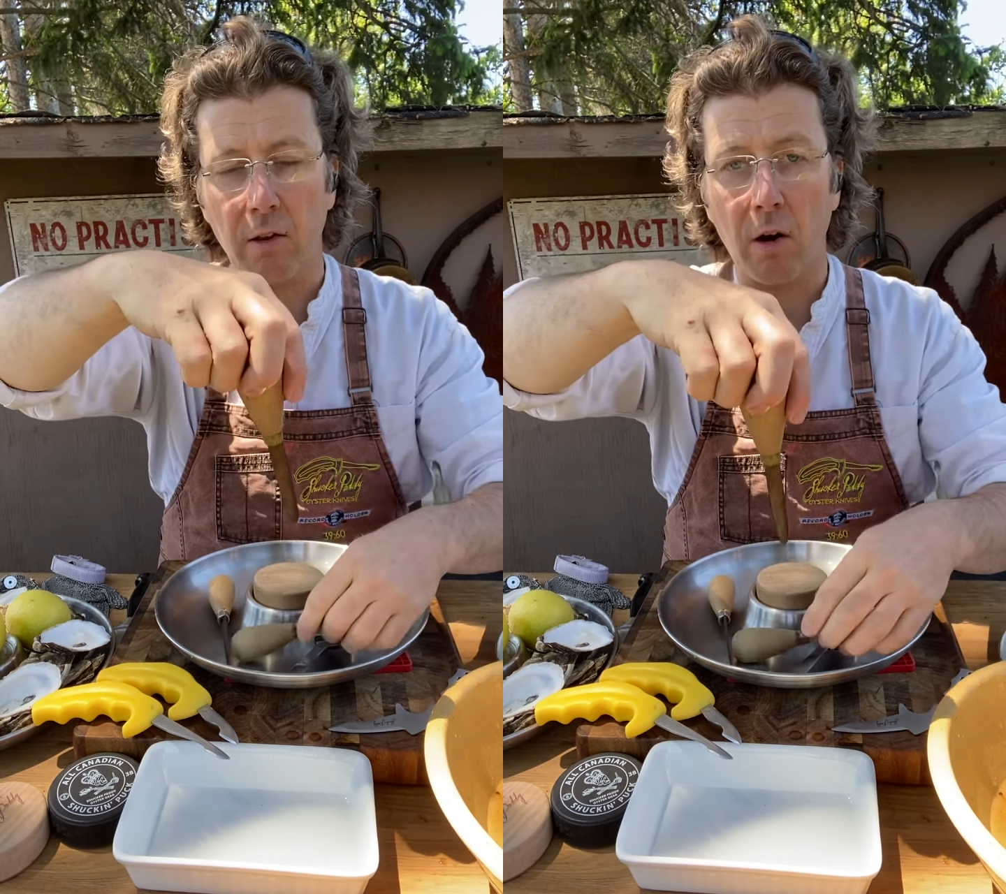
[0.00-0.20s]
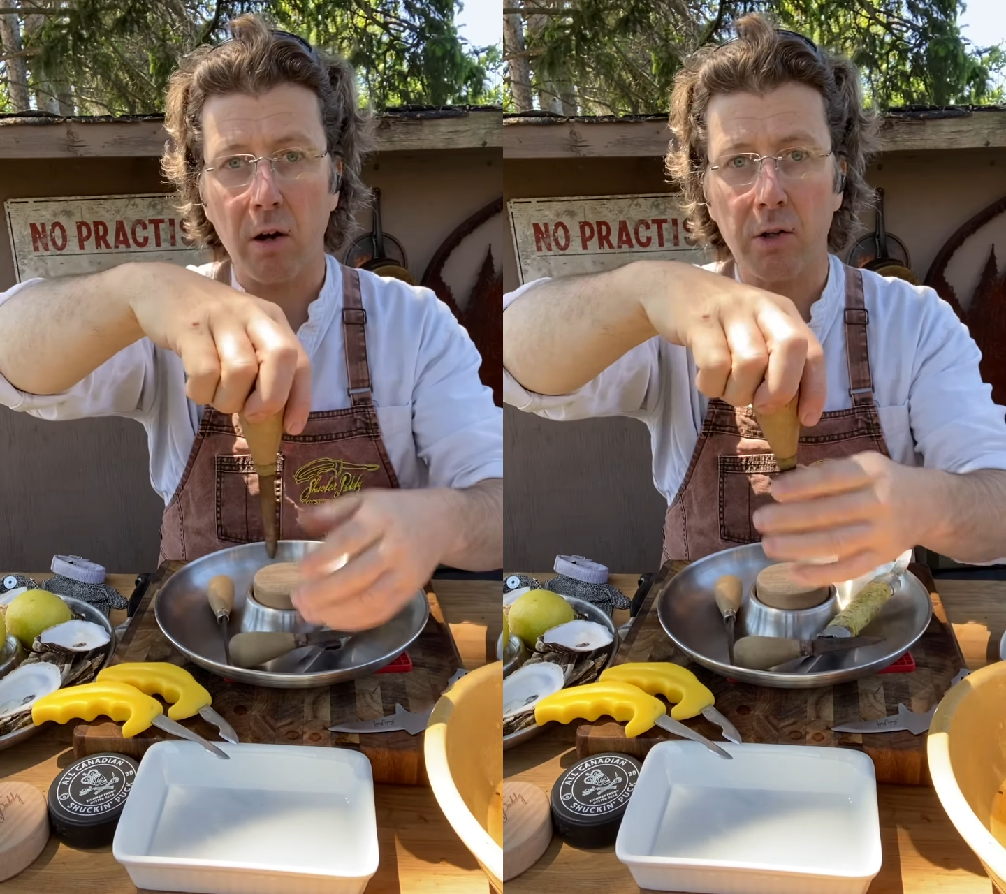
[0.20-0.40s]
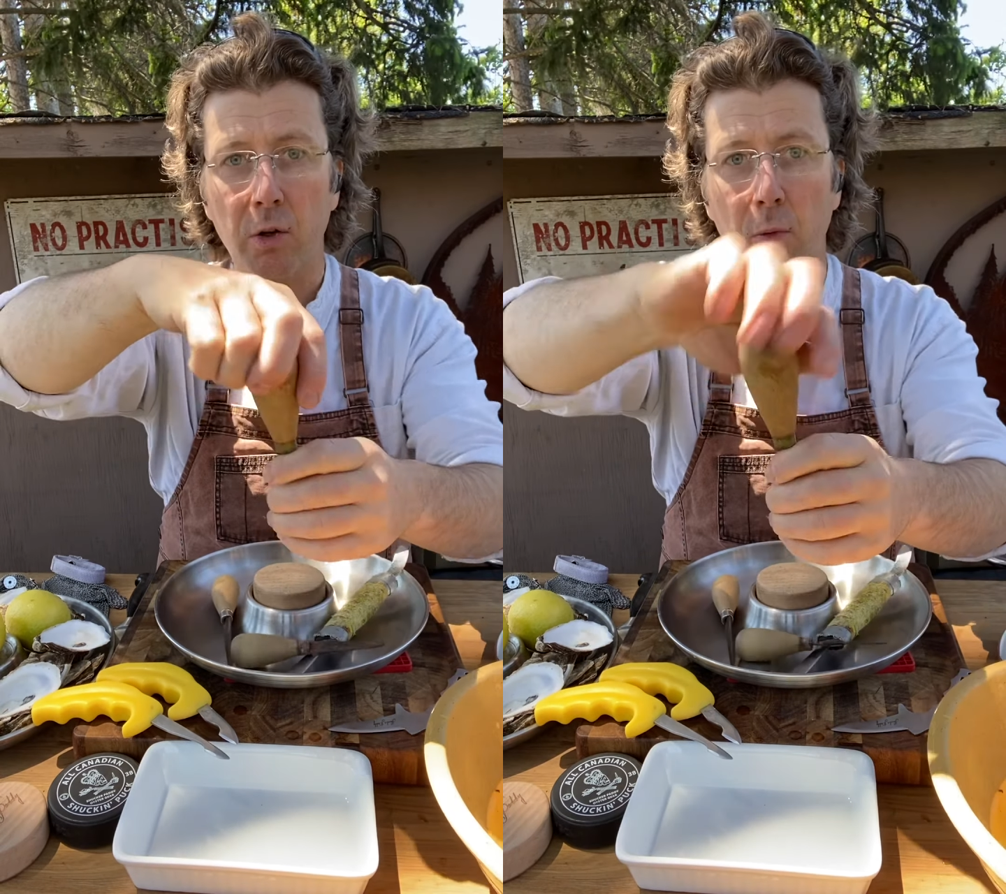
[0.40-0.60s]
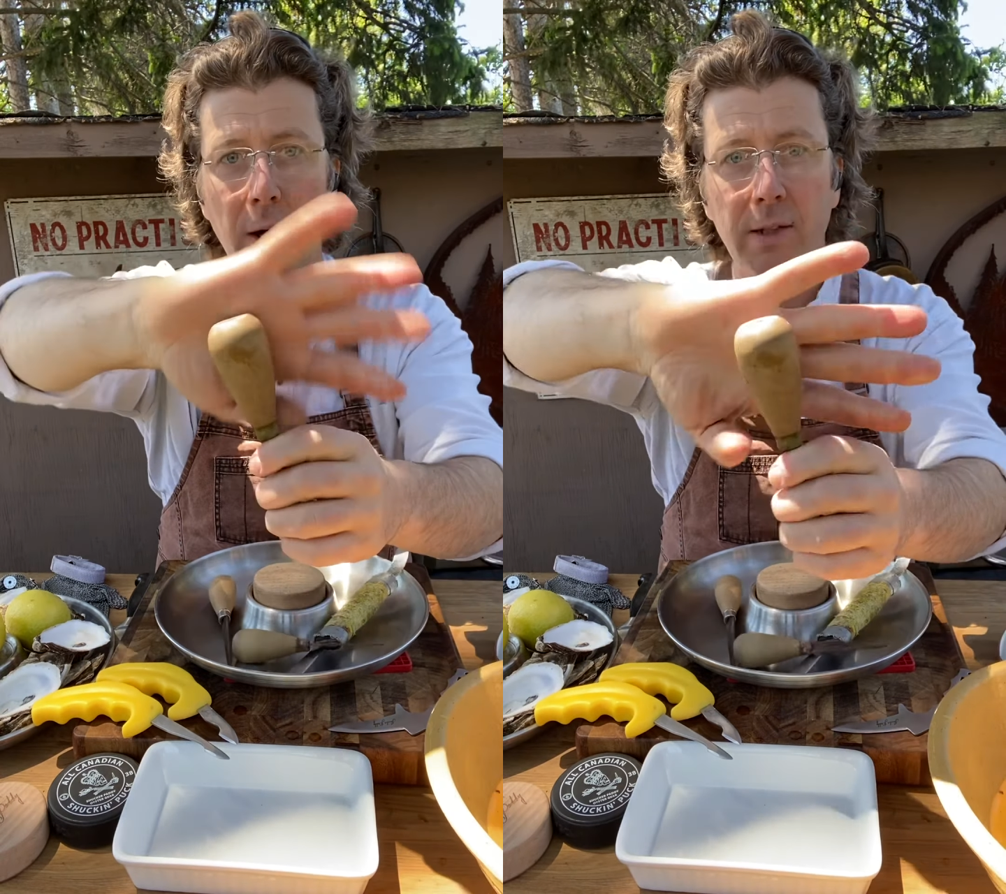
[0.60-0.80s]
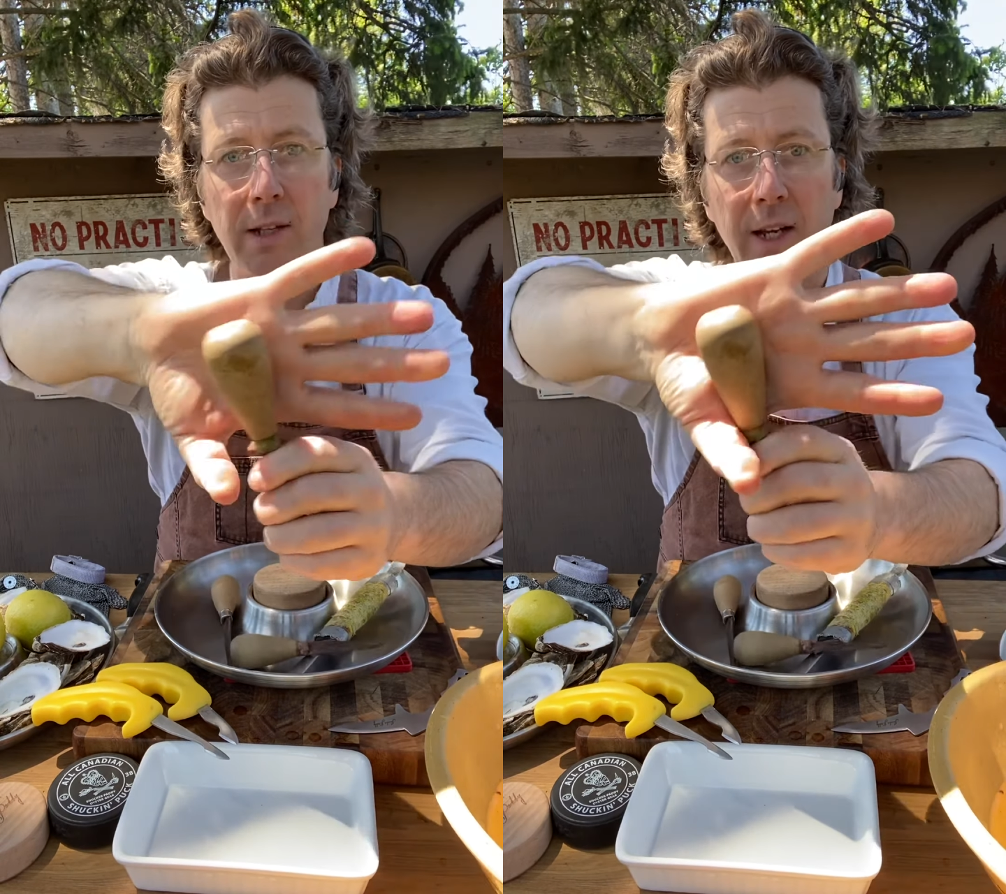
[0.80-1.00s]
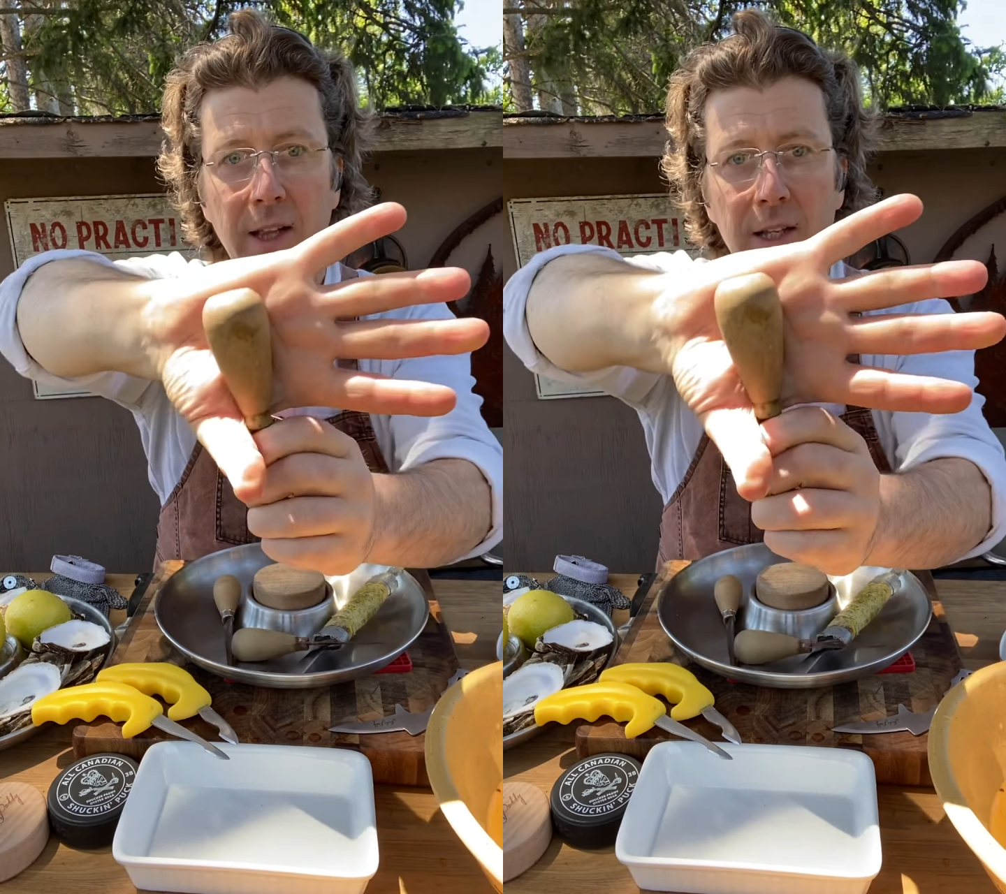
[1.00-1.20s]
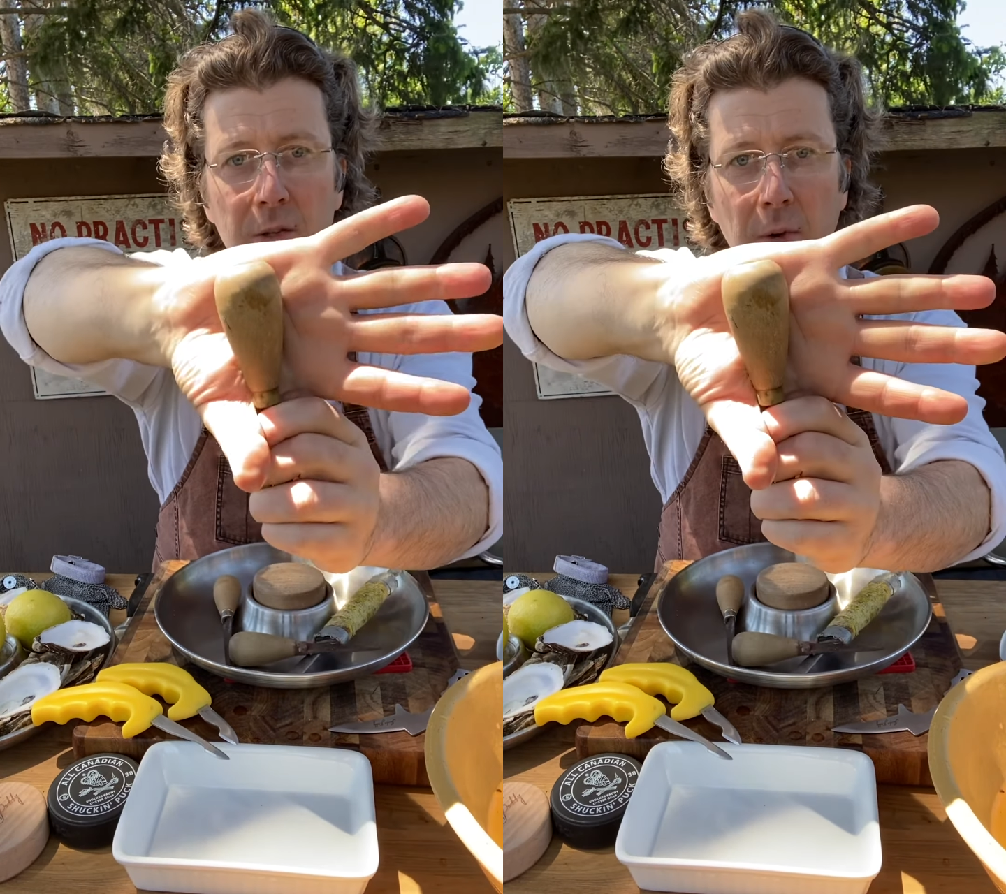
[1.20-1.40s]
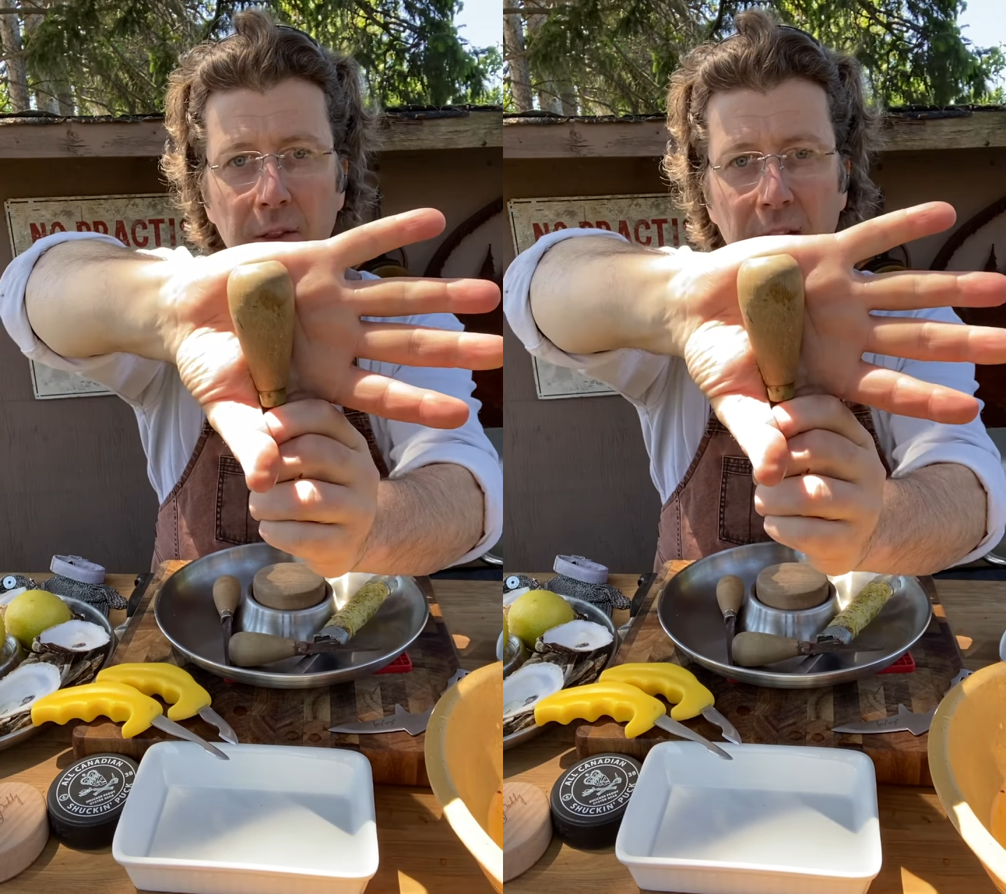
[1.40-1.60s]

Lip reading: larger ones like this one